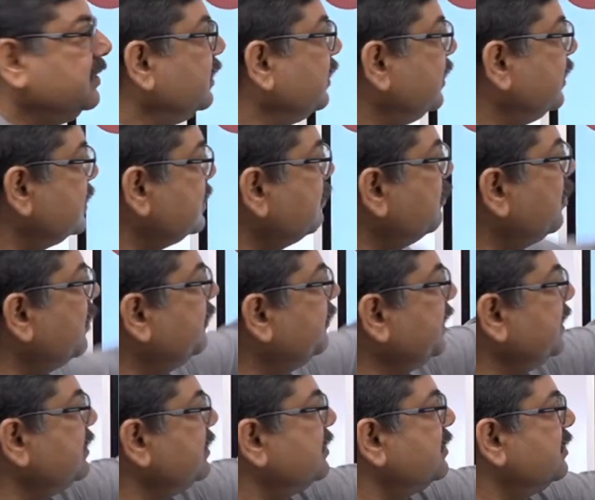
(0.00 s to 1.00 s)
the sum of
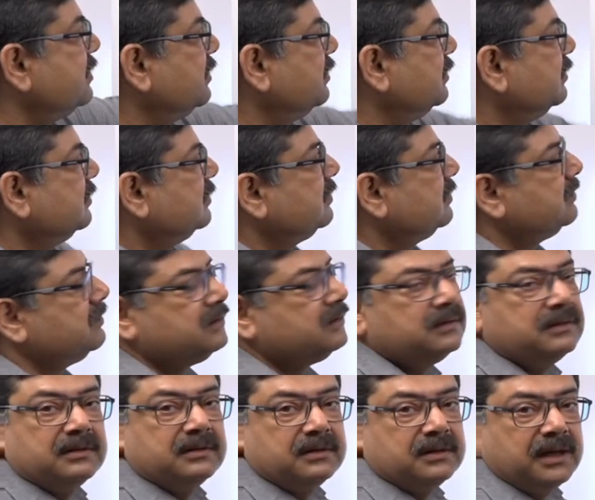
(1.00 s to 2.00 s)
these,
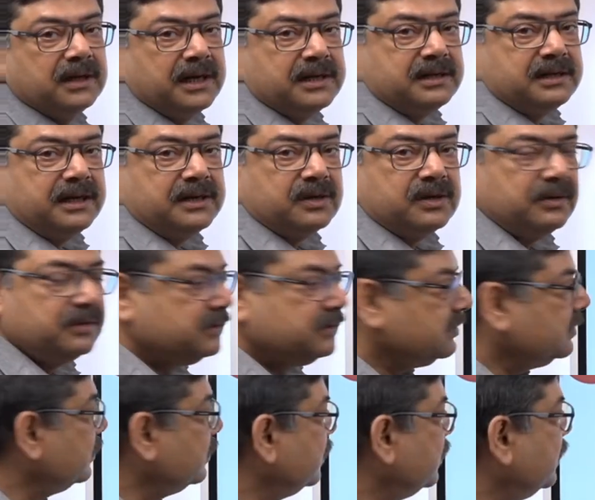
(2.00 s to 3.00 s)
isn't it so?
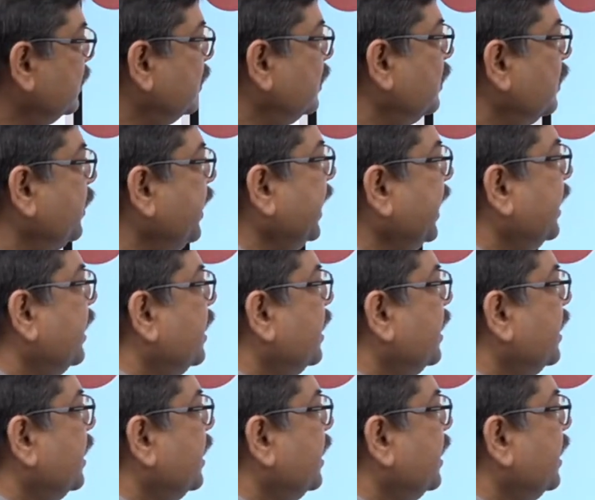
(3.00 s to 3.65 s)
Okay,